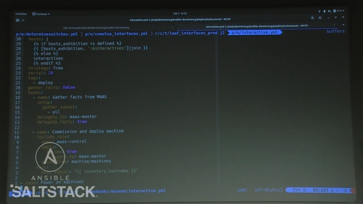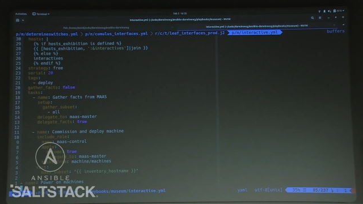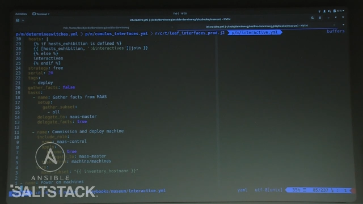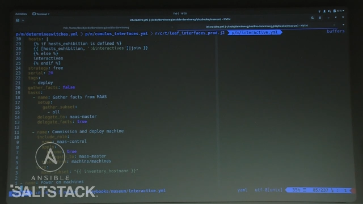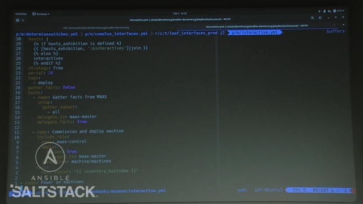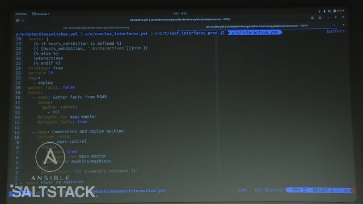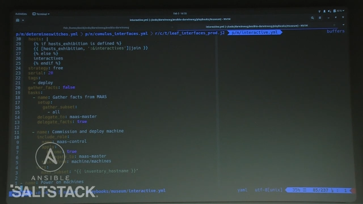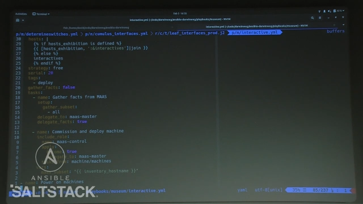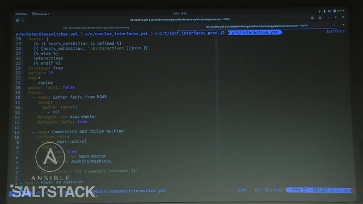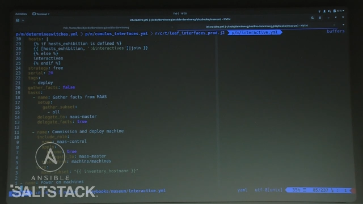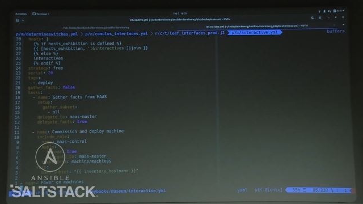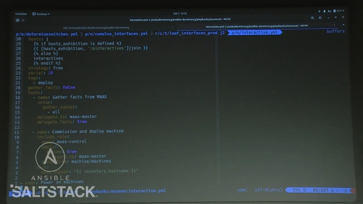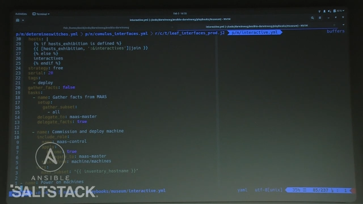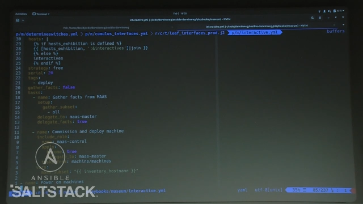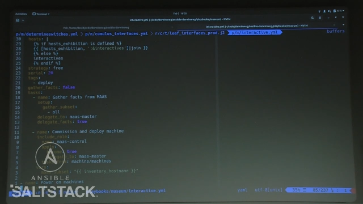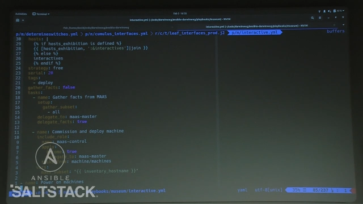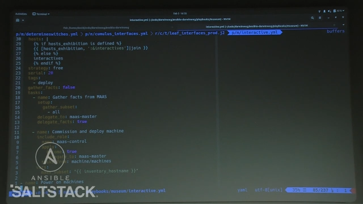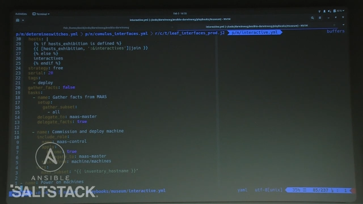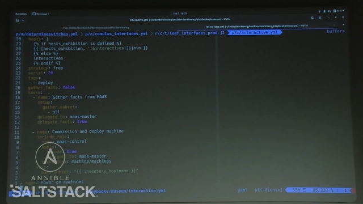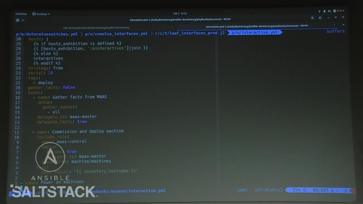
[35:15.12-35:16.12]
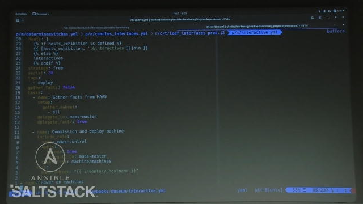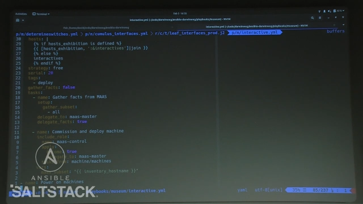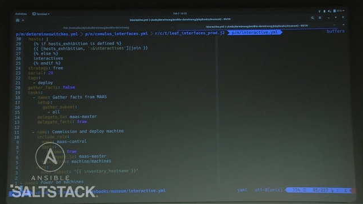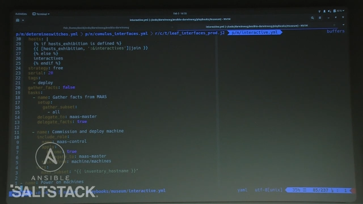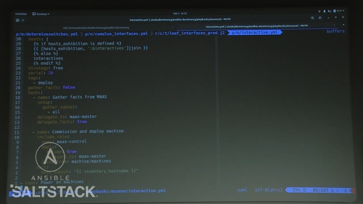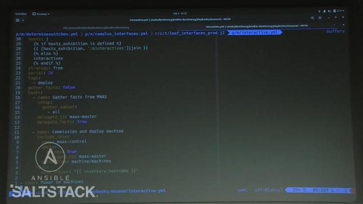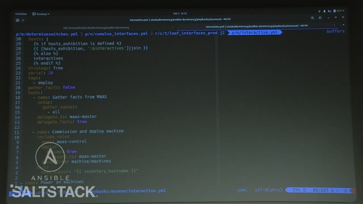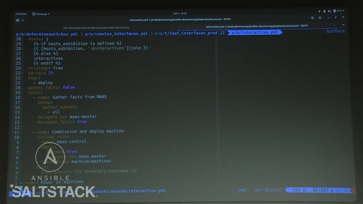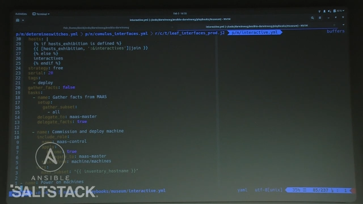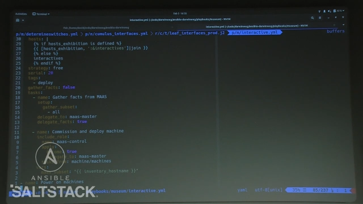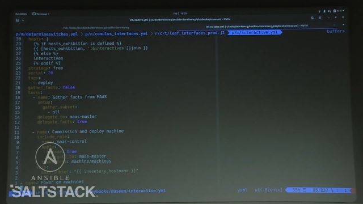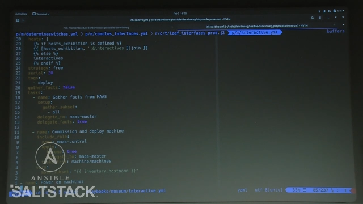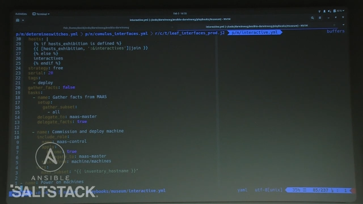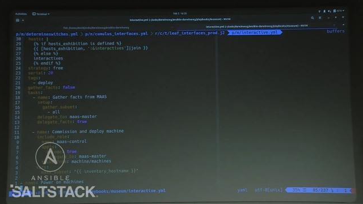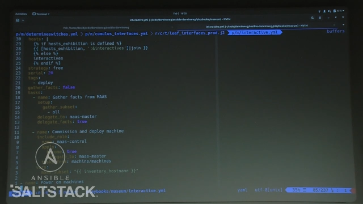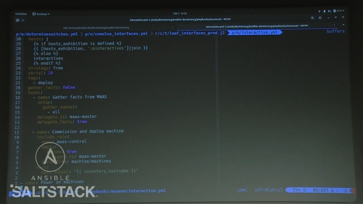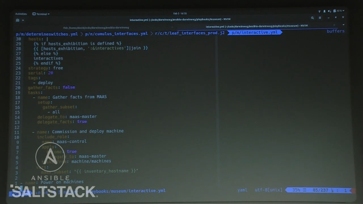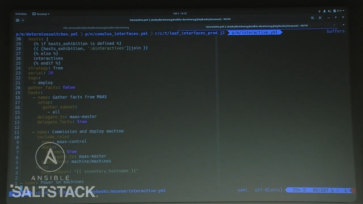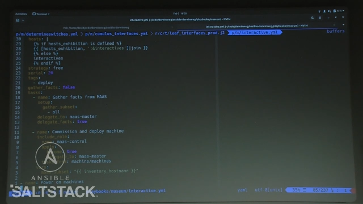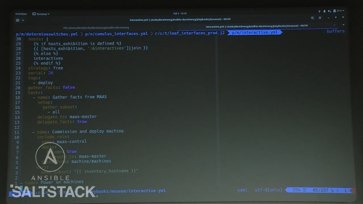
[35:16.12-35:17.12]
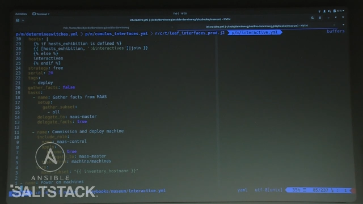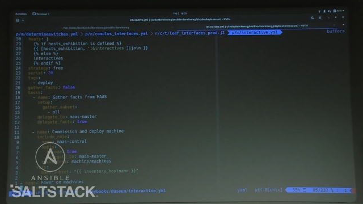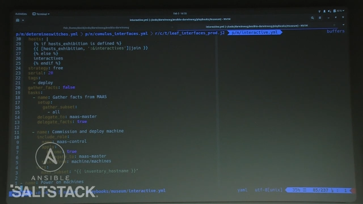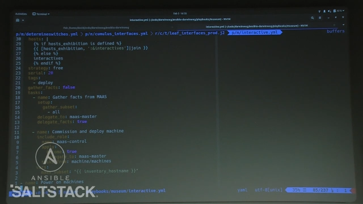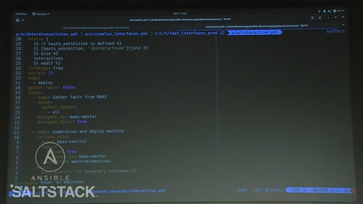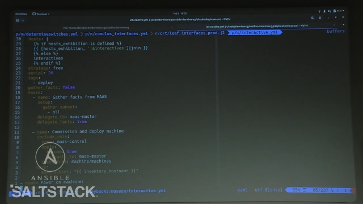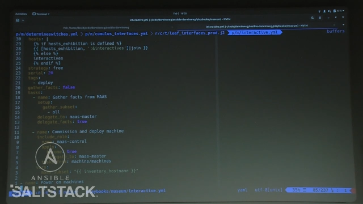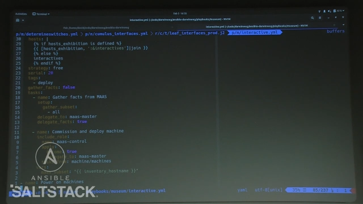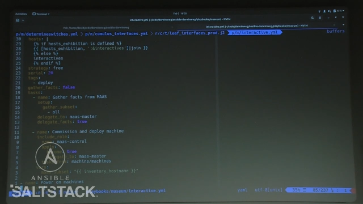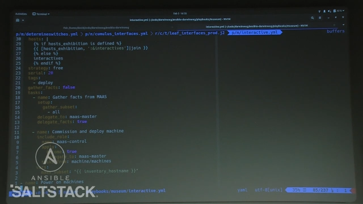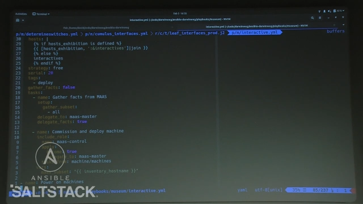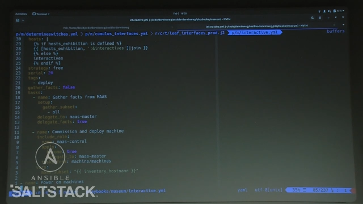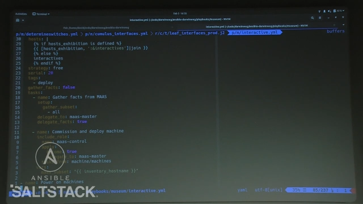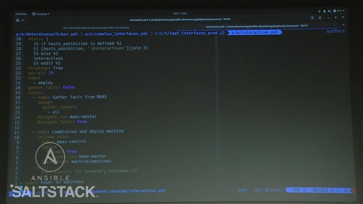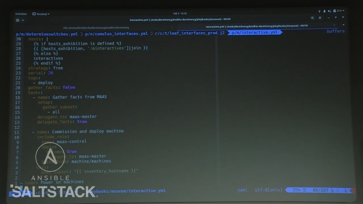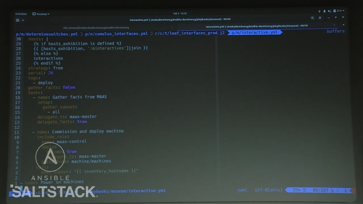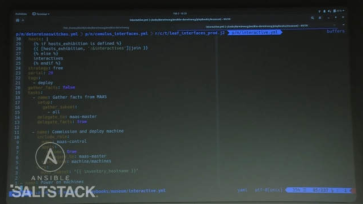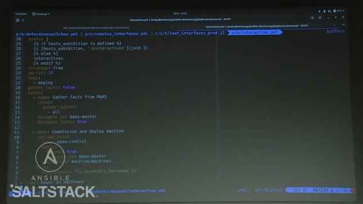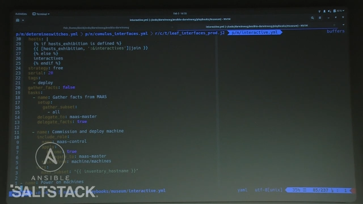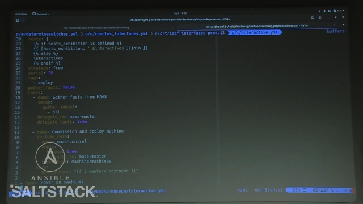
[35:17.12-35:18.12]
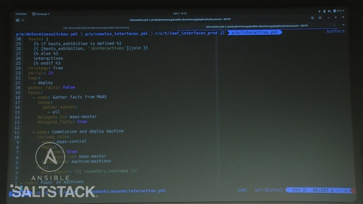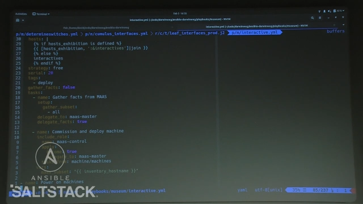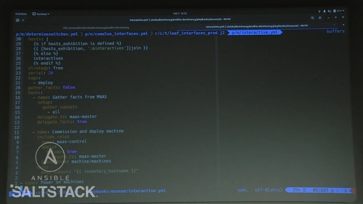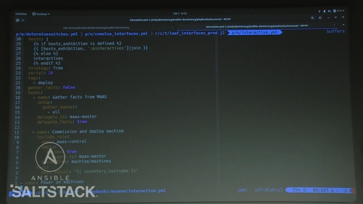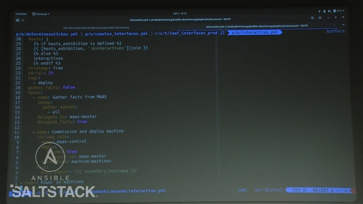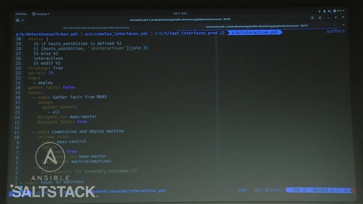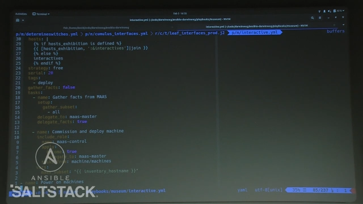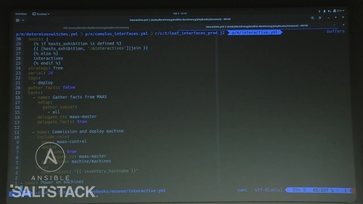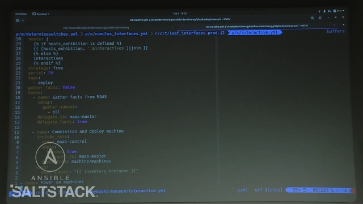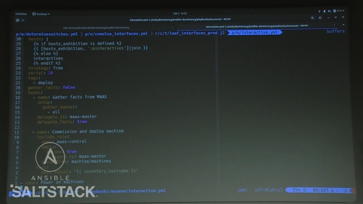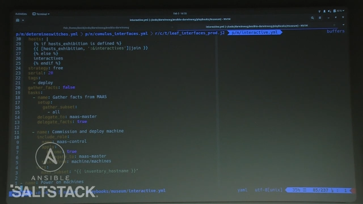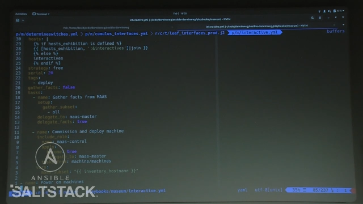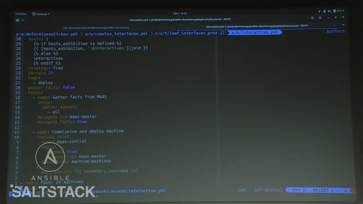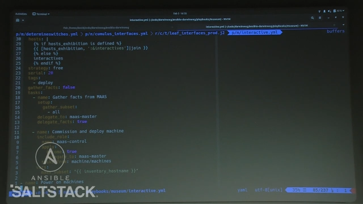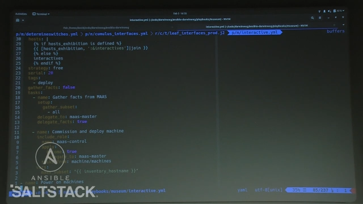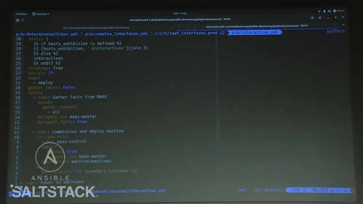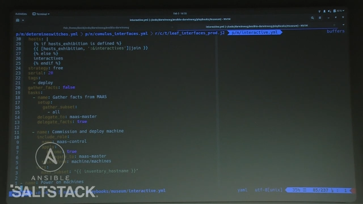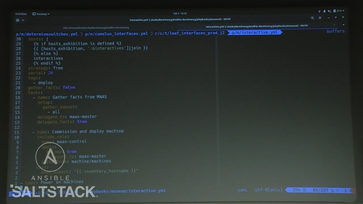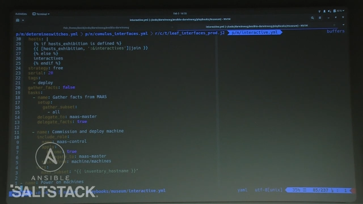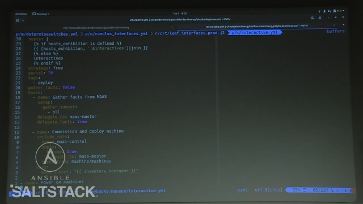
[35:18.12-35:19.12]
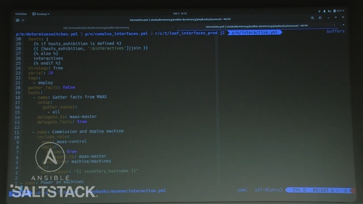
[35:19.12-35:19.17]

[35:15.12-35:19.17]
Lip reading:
[unreadable: no face in view]